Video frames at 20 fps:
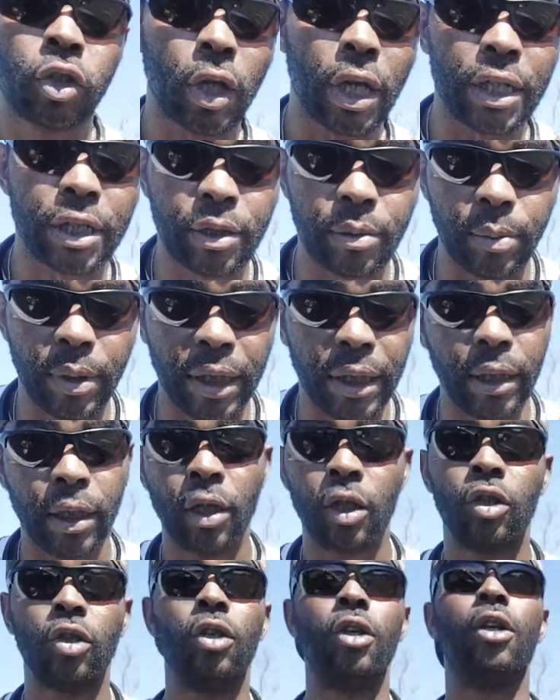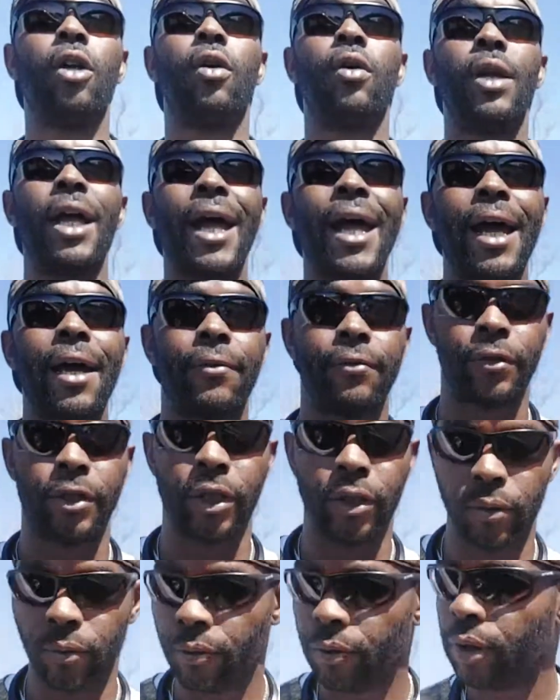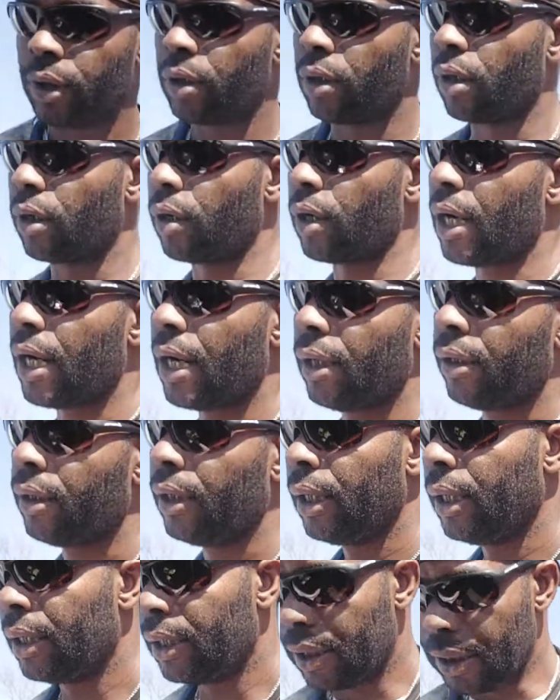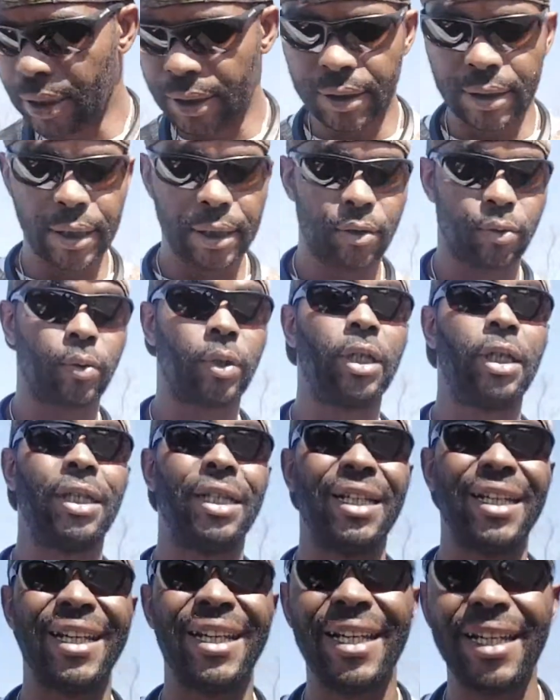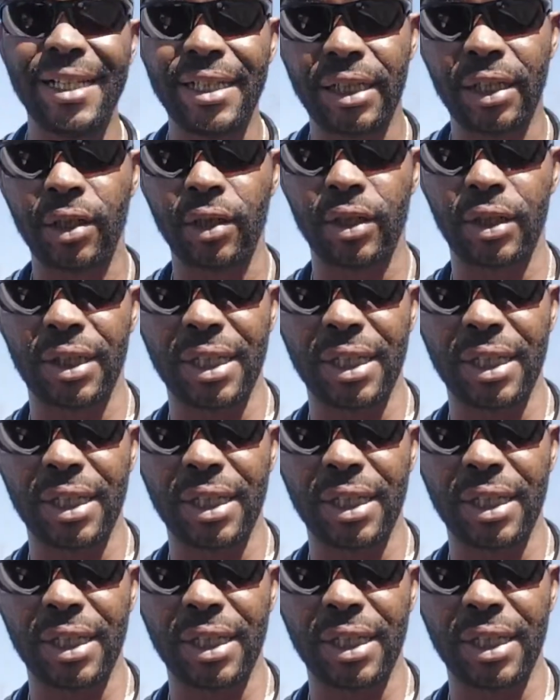trust me, you don't have to, all right? This is one of the easier